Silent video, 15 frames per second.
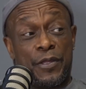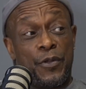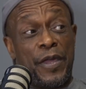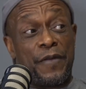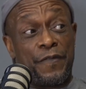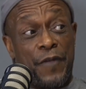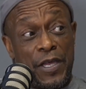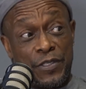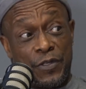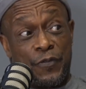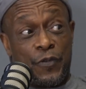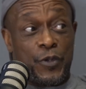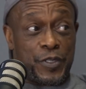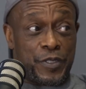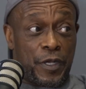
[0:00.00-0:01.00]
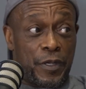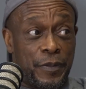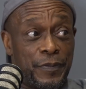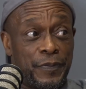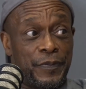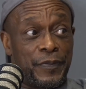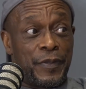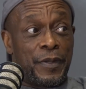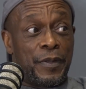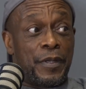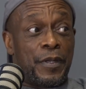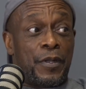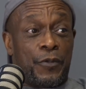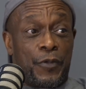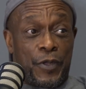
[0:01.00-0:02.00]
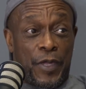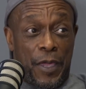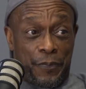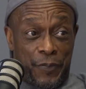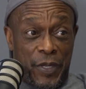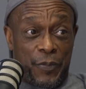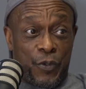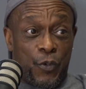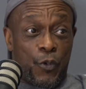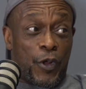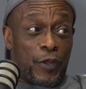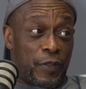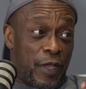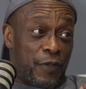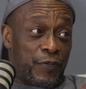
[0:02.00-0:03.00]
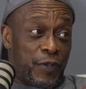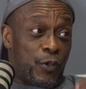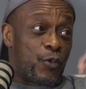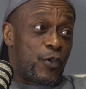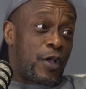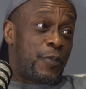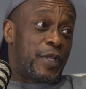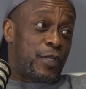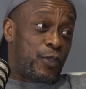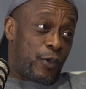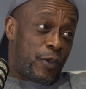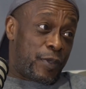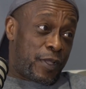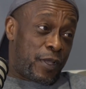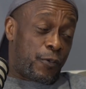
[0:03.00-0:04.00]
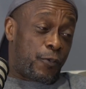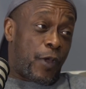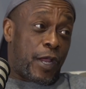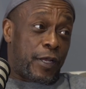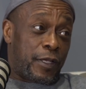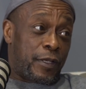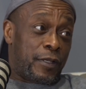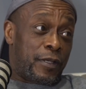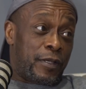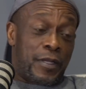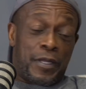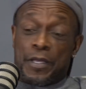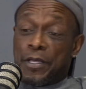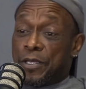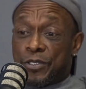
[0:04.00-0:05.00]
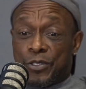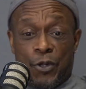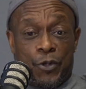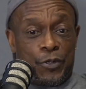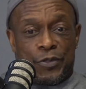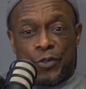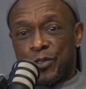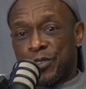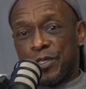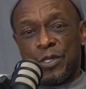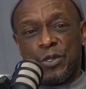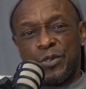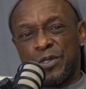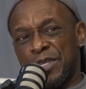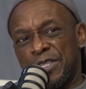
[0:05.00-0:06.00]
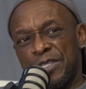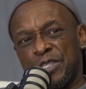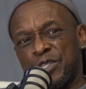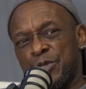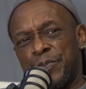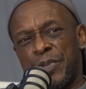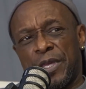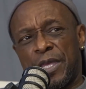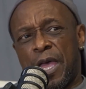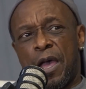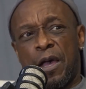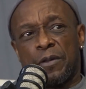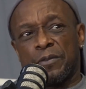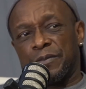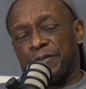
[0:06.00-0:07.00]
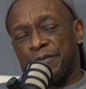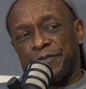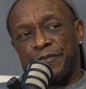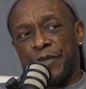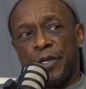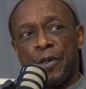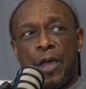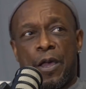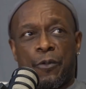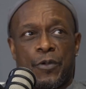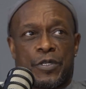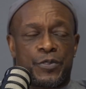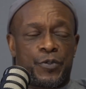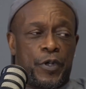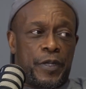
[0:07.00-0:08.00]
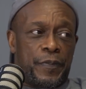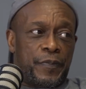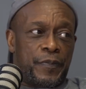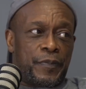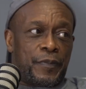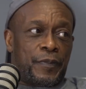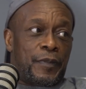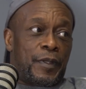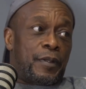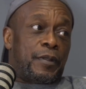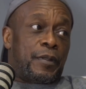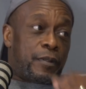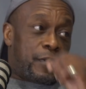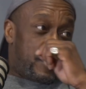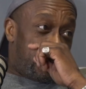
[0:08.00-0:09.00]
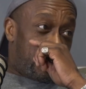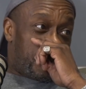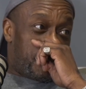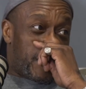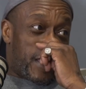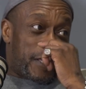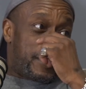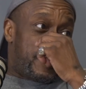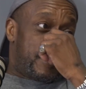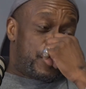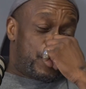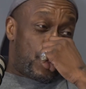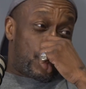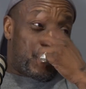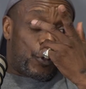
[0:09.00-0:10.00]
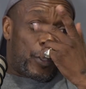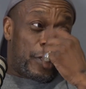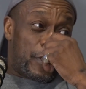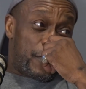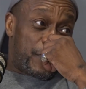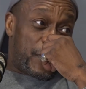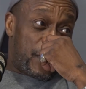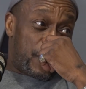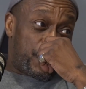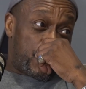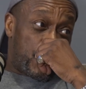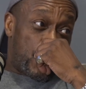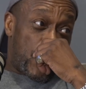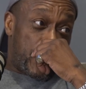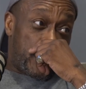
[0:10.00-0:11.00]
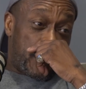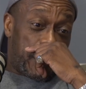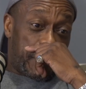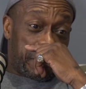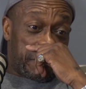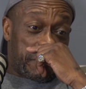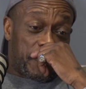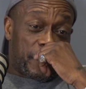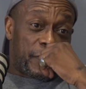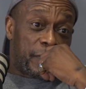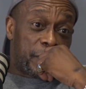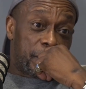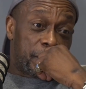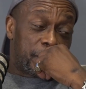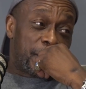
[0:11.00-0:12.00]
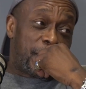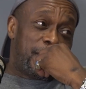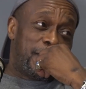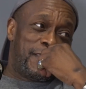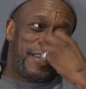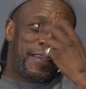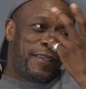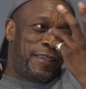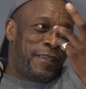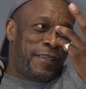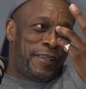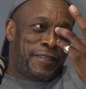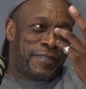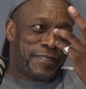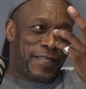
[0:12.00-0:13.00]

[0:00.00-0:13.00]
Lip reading: then you have vice versa, where you got people who are lefty who come in and do everything righty. Yeah. So those are little things that you pick out and figure out what's what. And then, you got kids who don't know their left hand from the right hand. It's